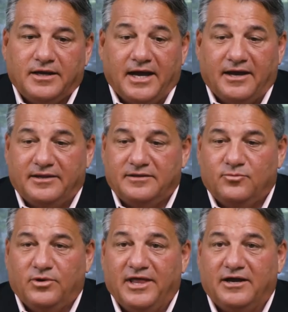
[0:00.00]
Yeah,
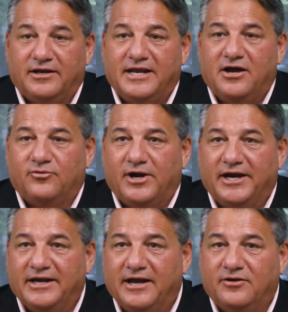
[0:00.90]
without a doubt,
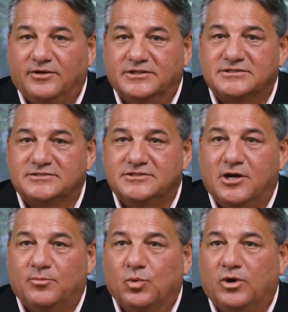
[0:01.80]
right now it's
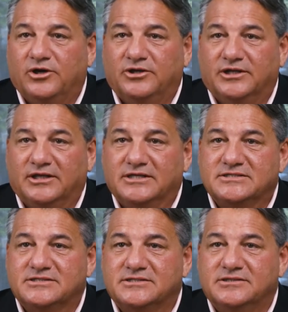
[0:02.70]
number one on the
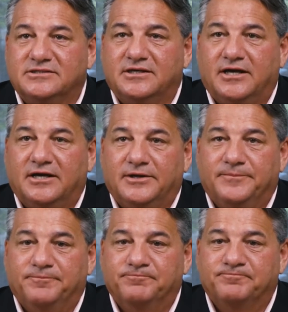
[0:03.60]
list.
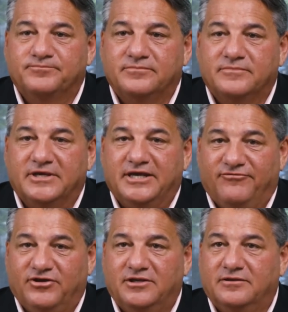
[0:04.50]
Um,
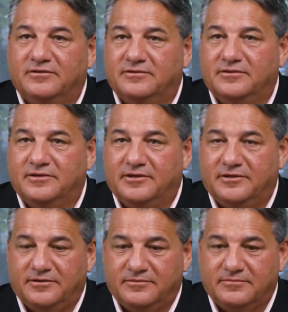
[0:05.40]
given
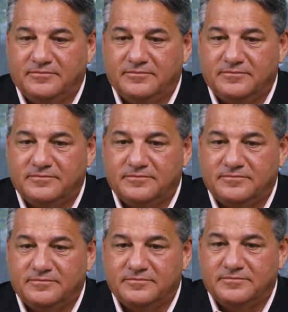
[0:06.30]
the
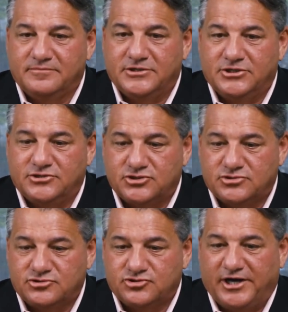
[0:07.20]
the
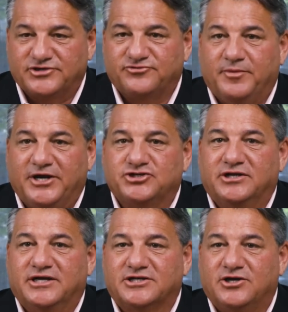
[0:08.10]

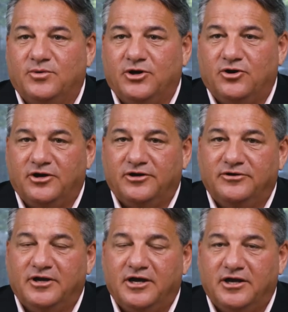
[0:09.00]
transformation that's going
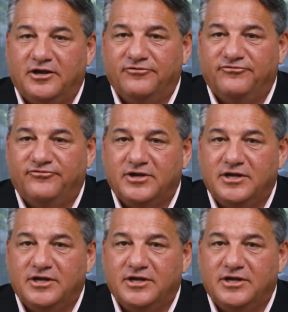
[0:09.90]
on of